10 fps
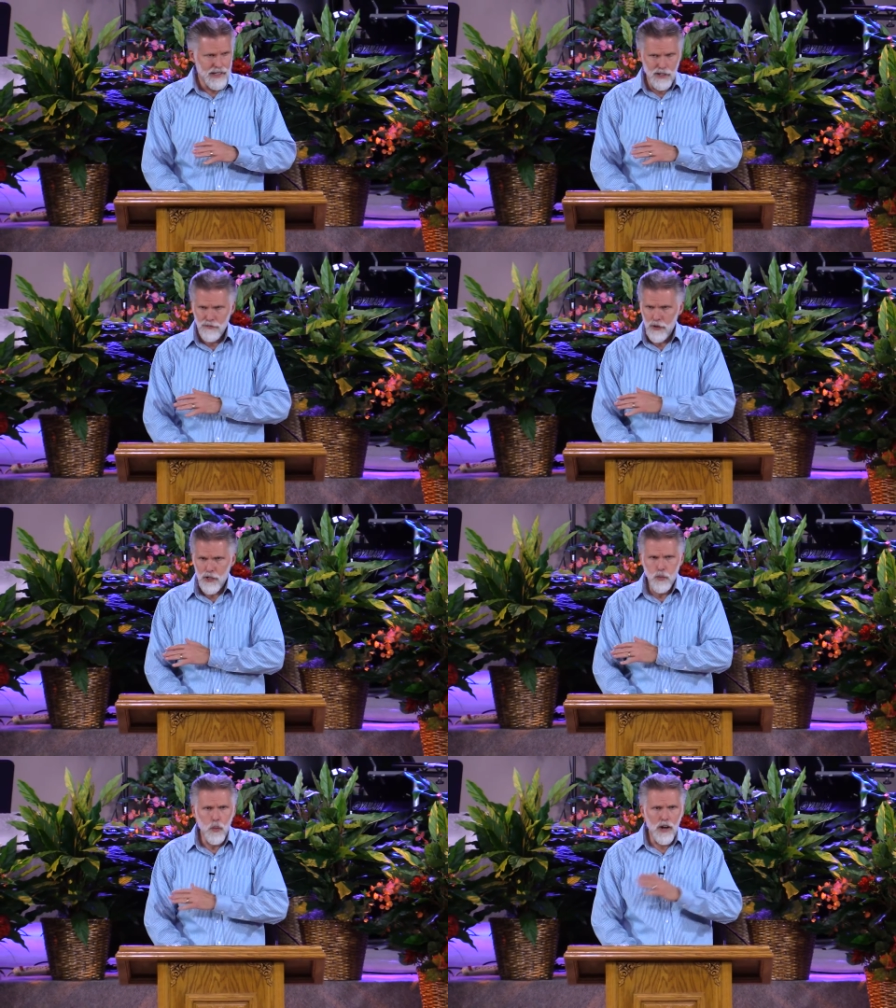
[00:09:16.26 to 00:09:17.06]
for
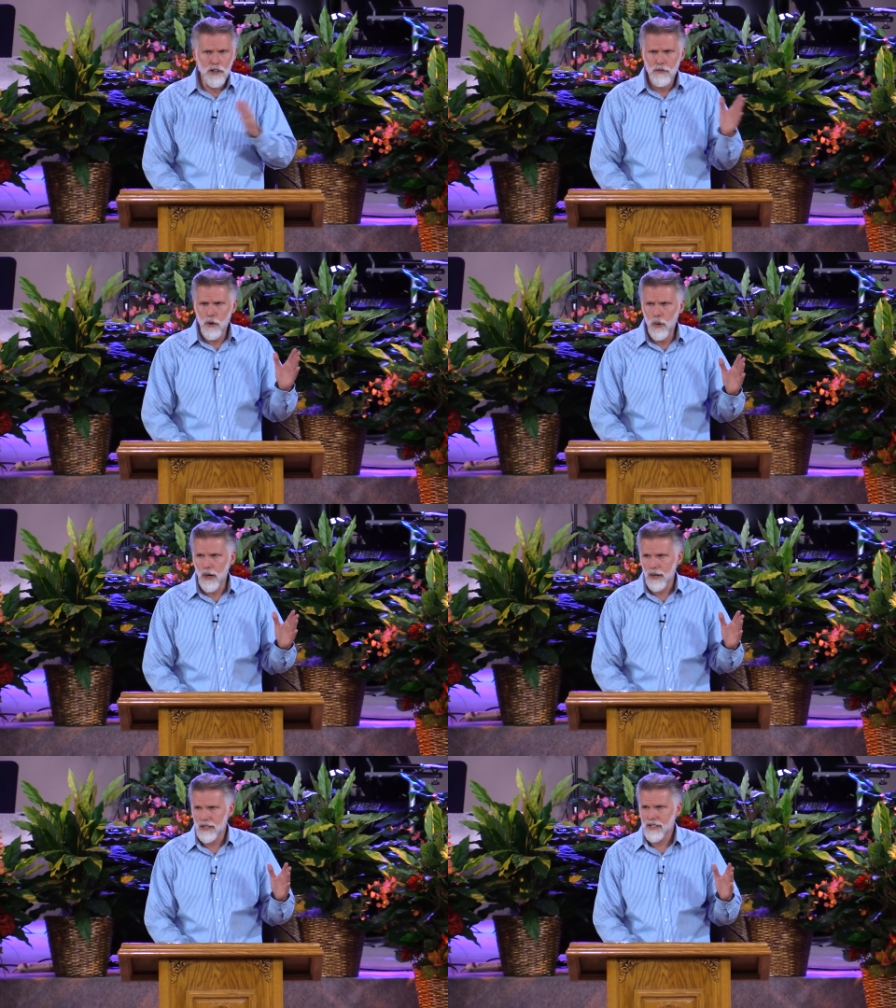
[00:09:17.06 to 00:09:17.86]
his wonderful
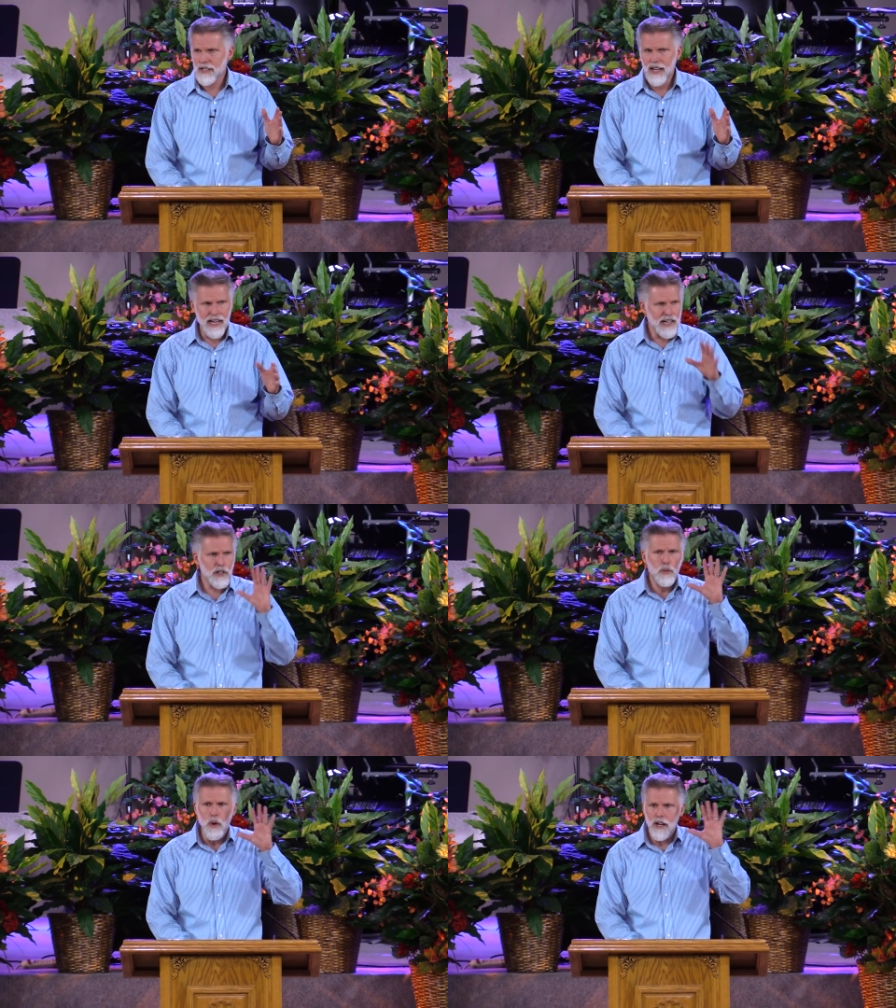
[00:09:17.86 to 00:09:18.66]
works. And
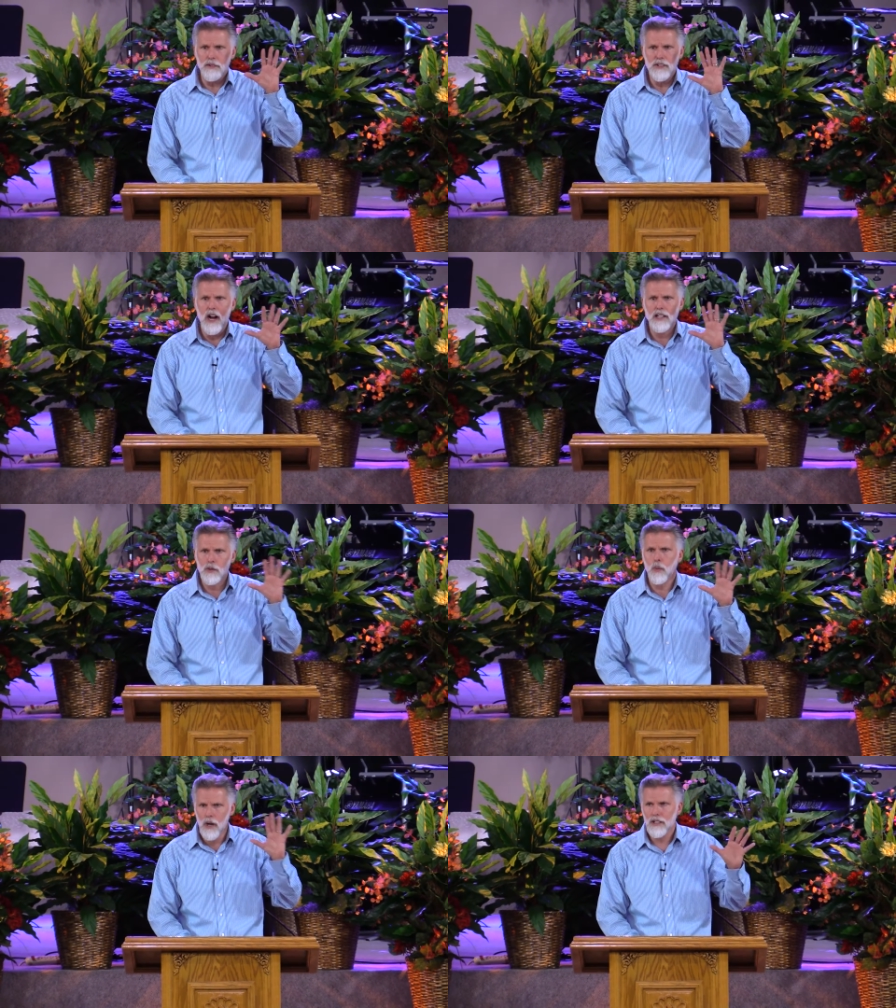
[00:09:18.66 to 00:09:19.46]
here's one of God's
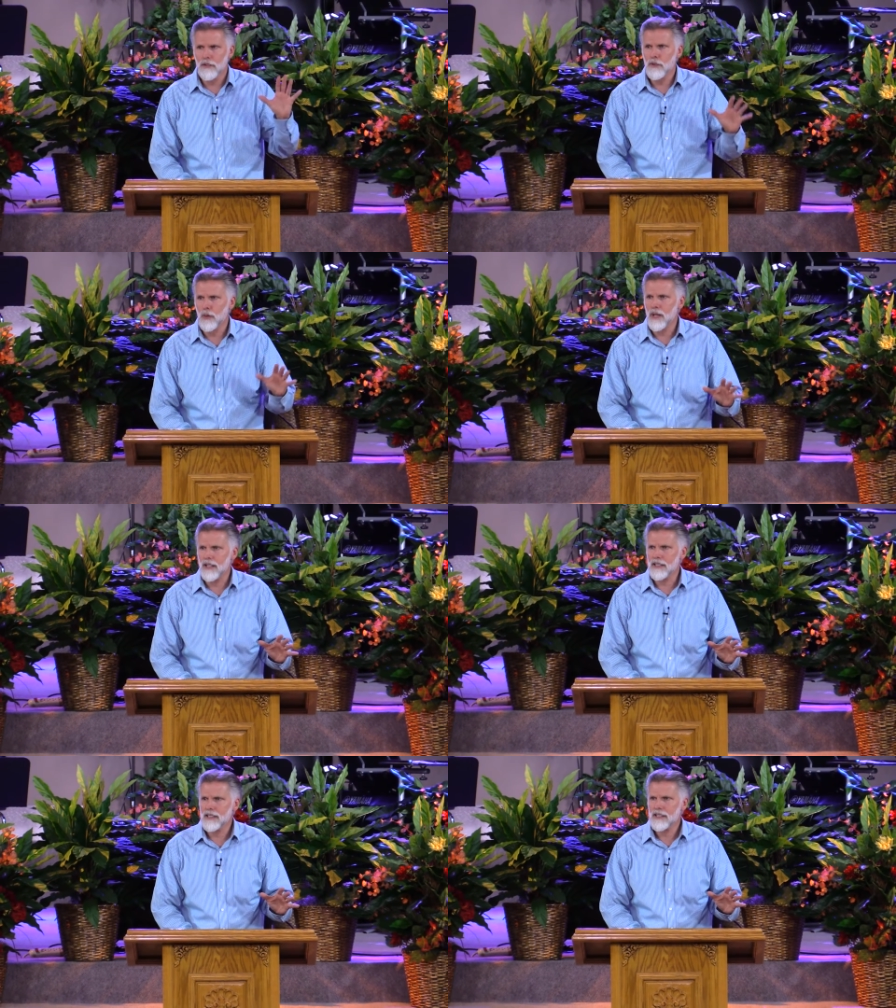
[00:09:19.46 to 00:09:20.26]
wonderful
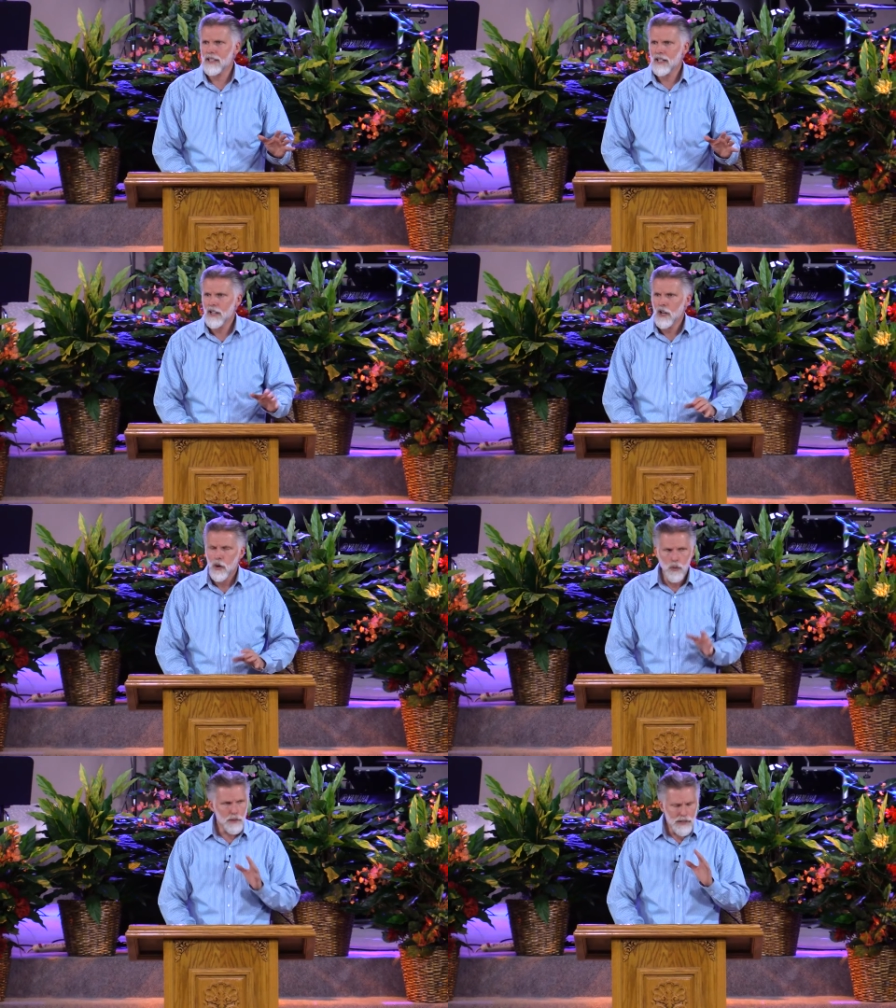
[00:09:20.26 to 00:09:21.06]
works.
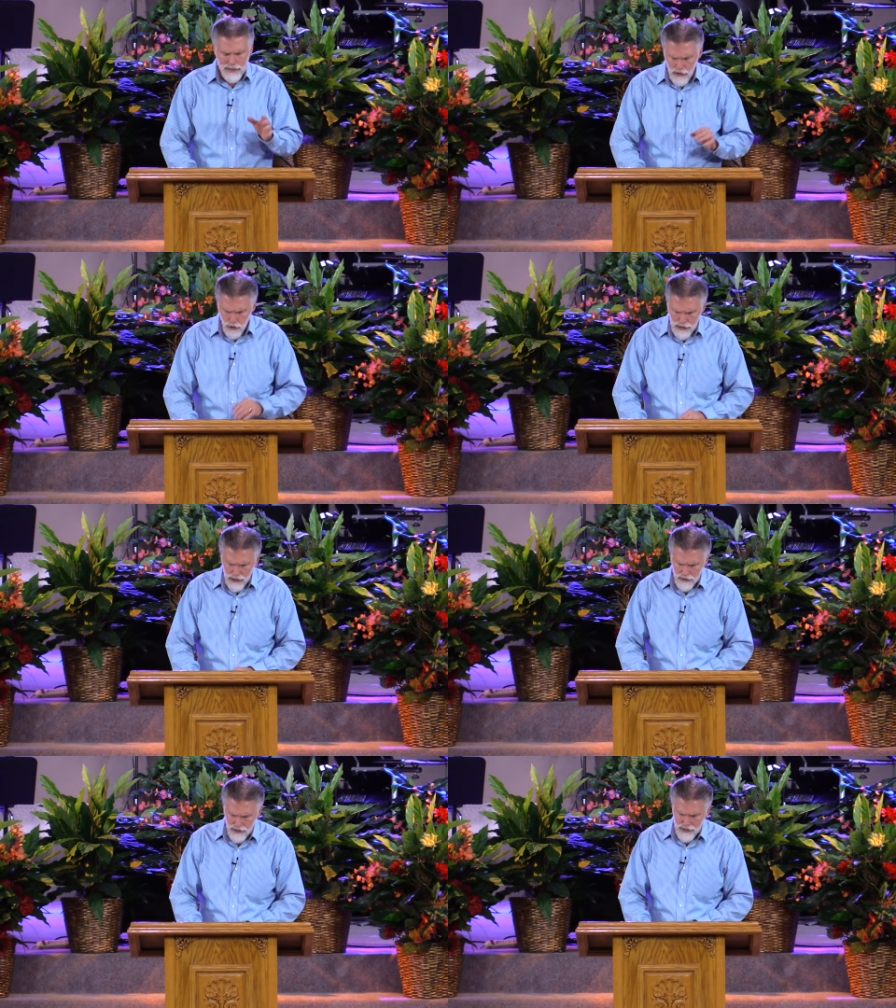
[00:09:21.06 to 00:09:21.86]
When men go
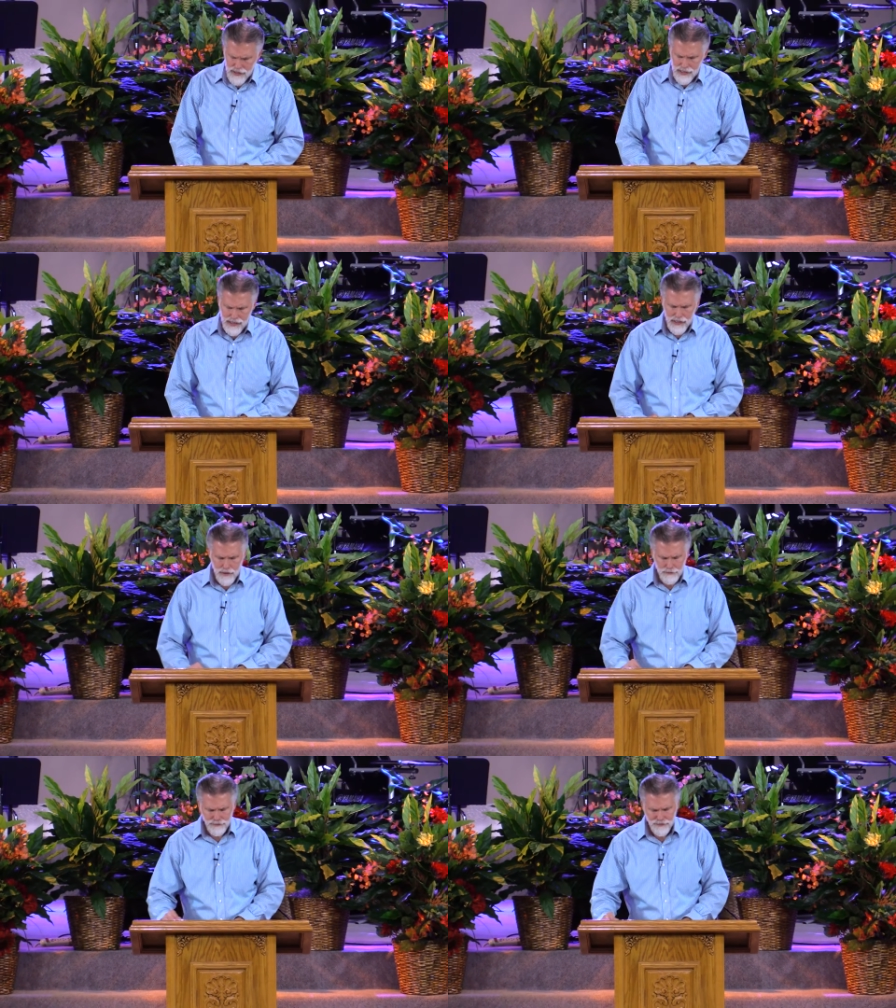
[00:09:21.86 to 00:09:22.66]
down to the sea,
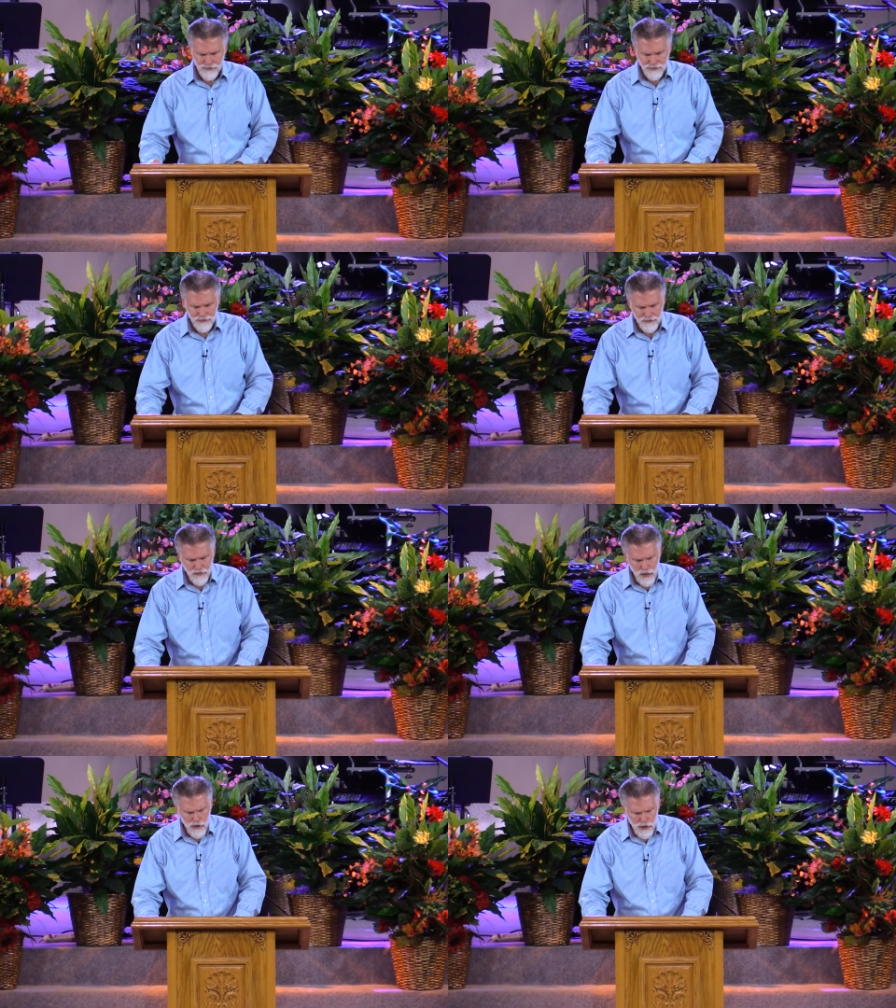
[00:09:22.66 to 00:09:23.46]

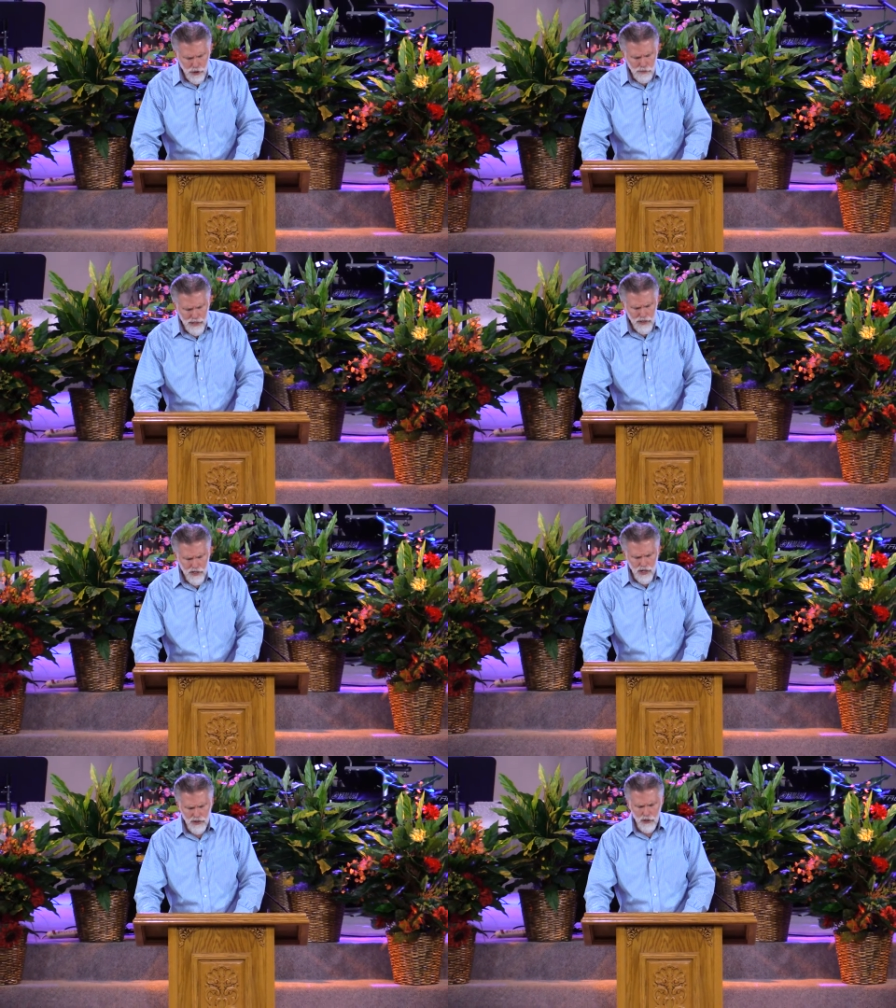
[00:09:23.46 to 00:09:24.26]
to do
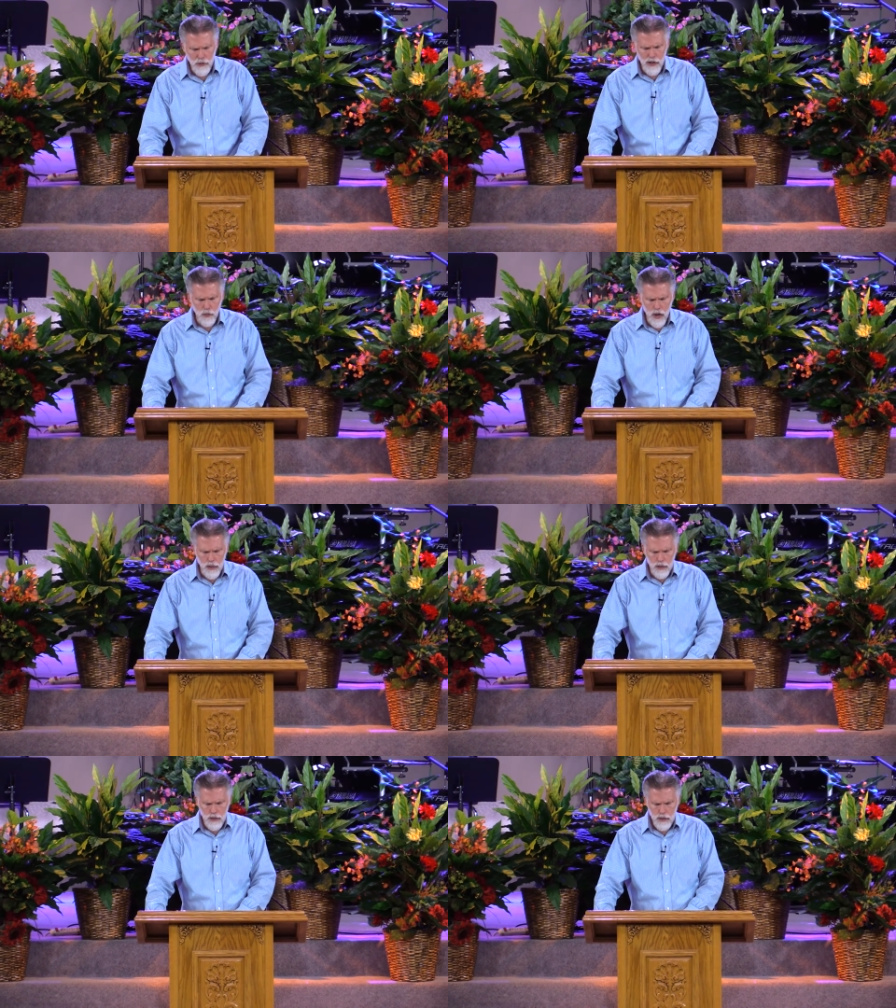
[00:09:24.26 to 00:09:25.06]
business on the great
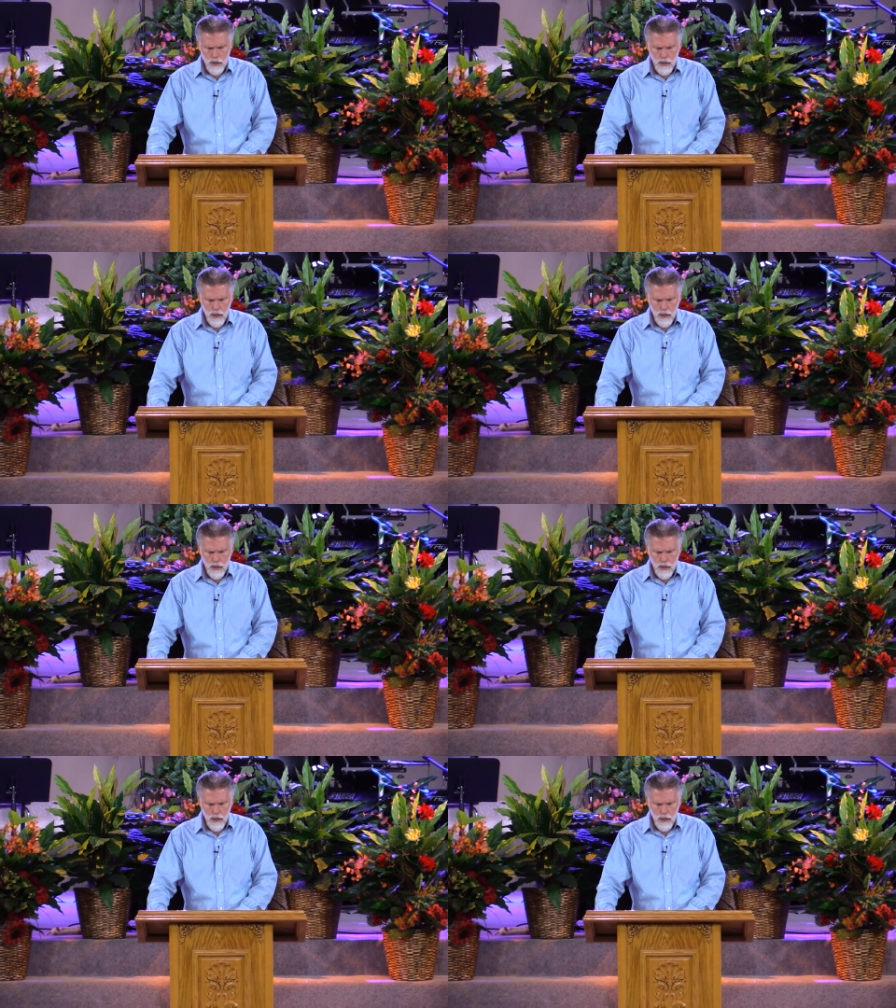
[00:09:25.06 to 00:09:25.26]
waters,